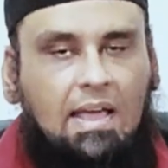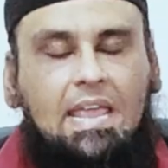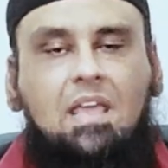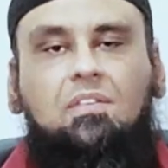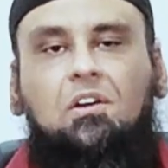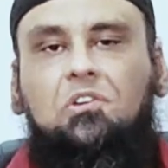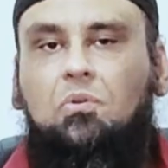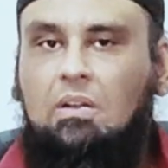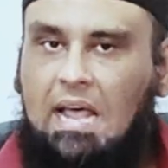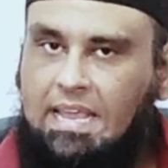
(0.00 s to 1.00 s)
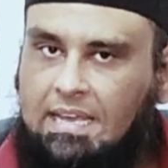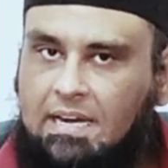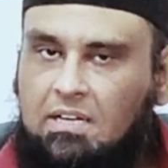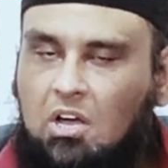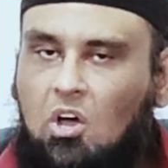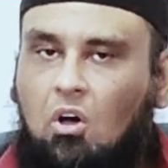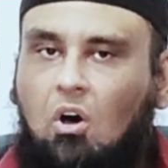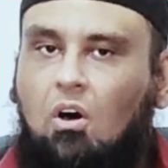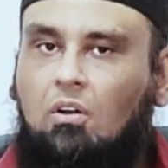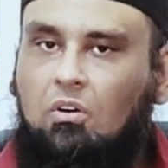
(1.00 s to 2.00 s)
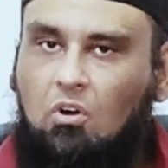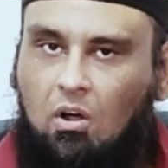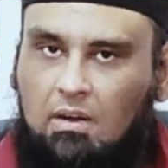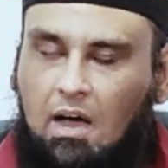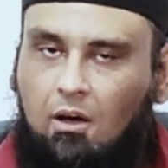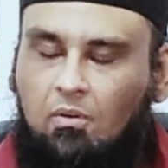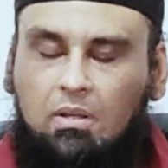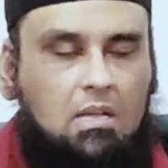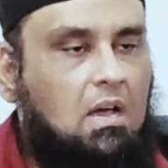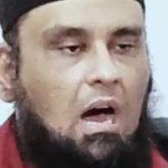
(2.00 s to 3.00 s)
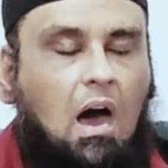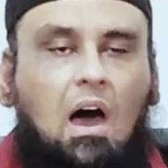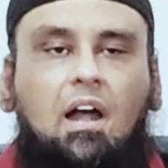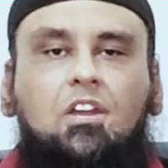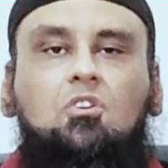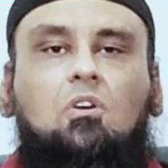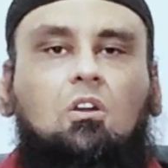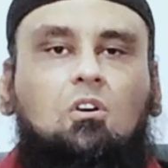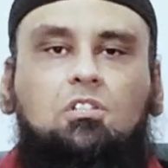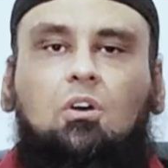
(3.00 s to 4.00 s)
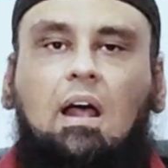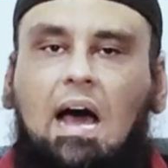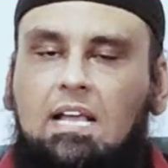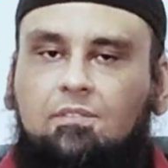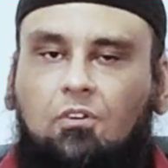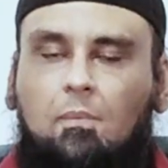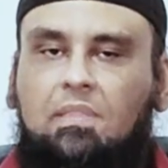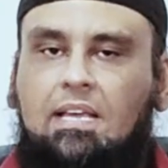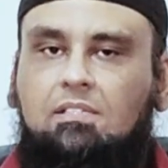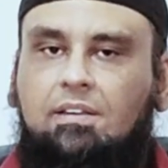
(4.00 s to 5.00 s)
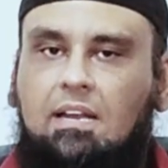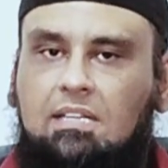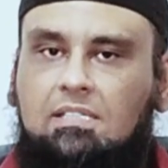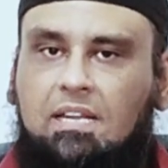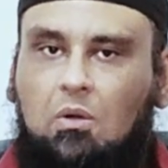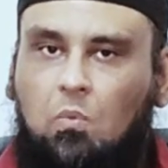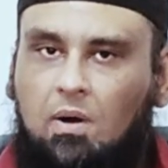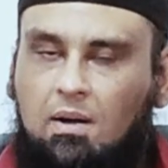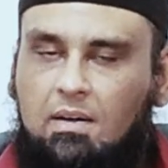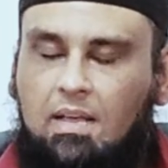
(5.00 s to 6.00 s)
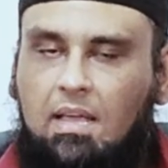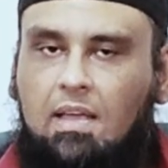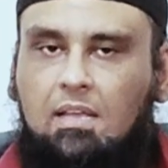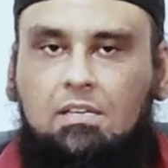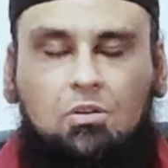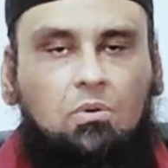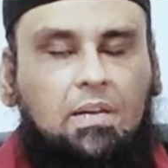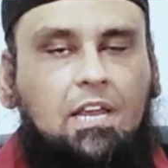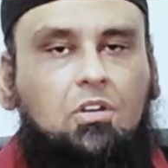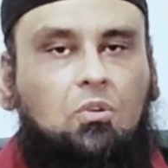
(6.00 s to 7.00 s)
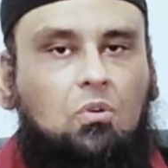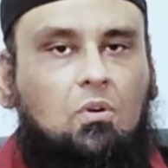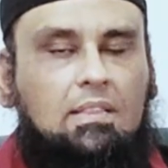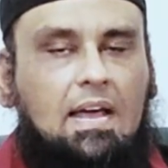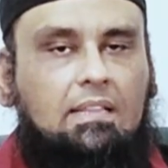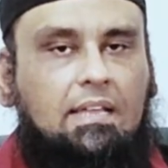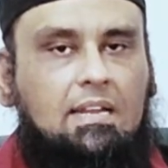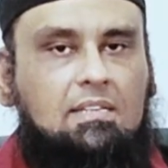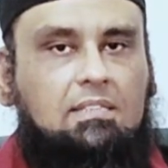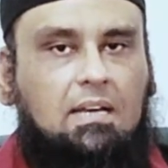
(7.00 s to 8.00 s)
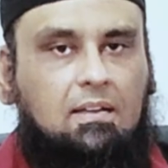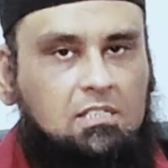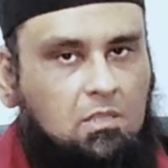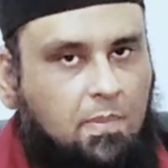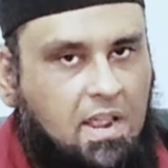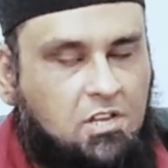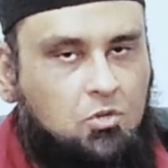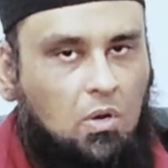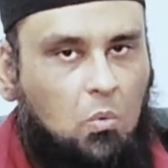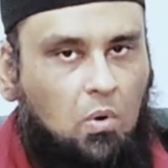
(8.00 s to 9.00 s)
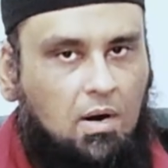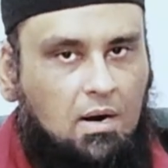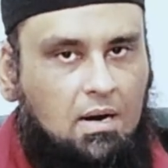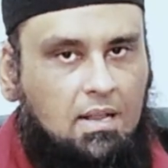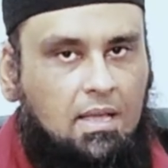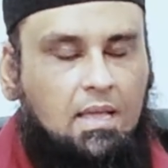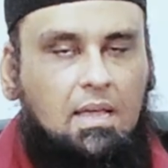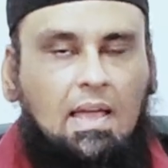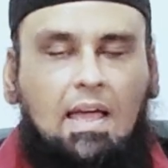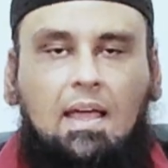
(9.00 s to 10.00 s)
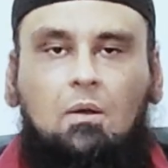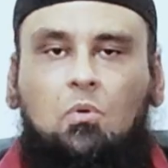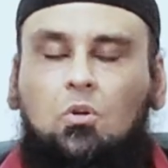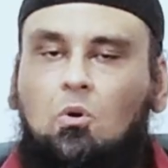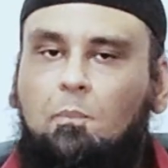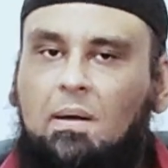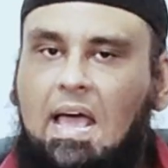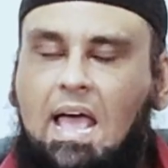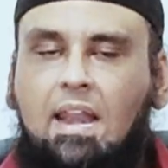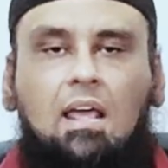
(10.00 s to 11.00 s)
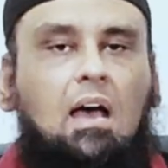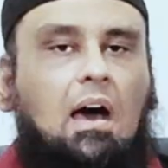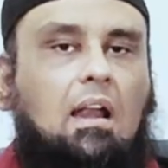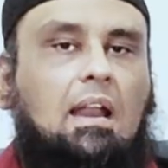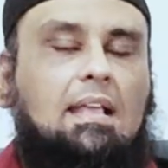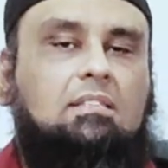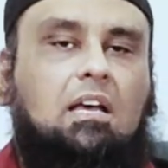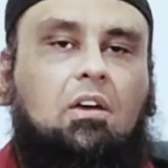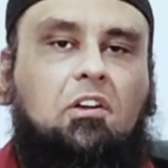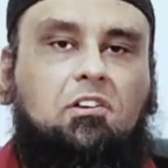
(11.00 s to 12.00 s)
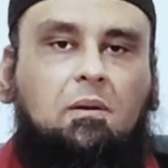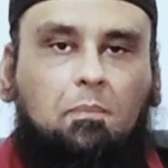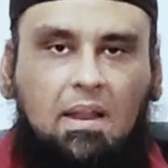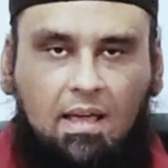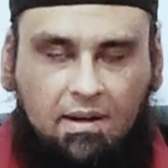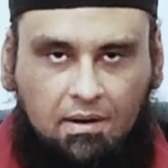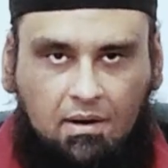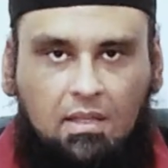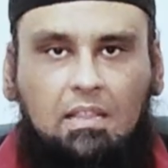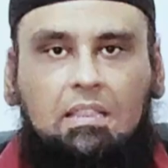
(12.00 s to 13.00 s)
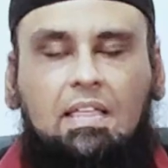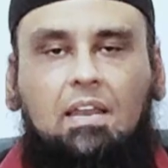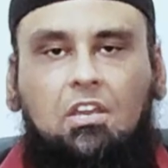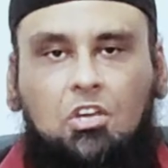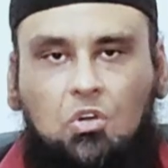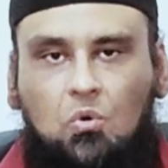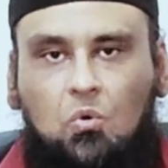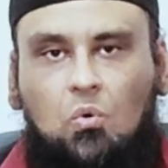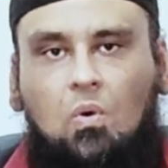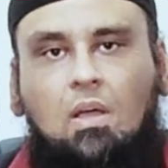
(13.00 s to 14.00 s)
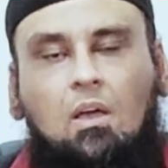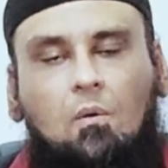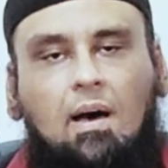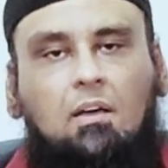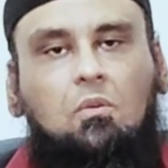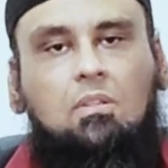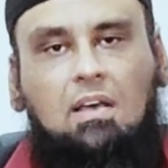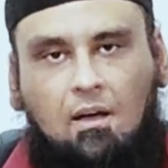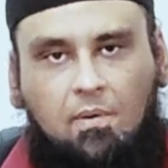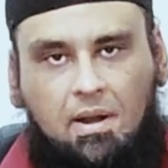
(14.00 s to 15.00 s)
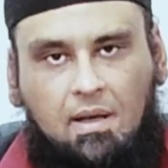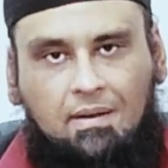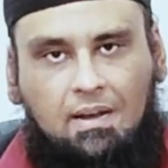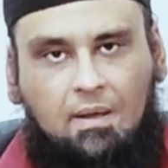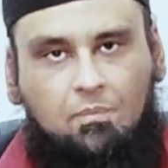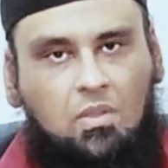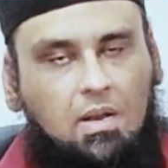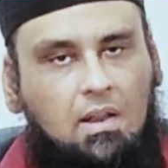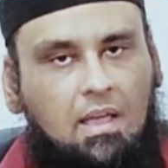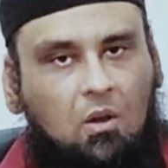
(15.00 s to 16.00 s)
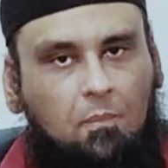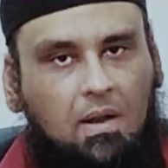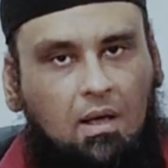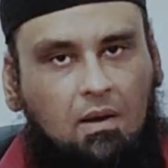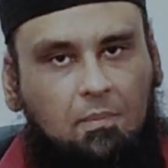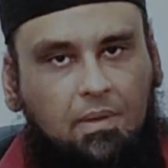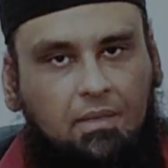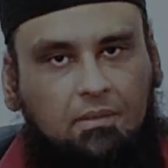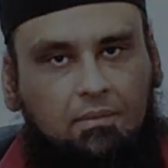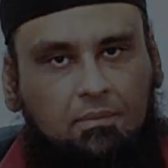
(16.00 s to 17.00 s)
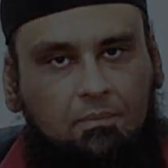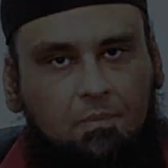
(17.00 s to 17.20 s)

Either you like it or not. How hard you close your eyes from these realistic world. You need to know that there is a spiritual world, and you plan, Allah is the greater planner than you. Wa akhiru da'wana anil hamdulillahi rabbil alameen.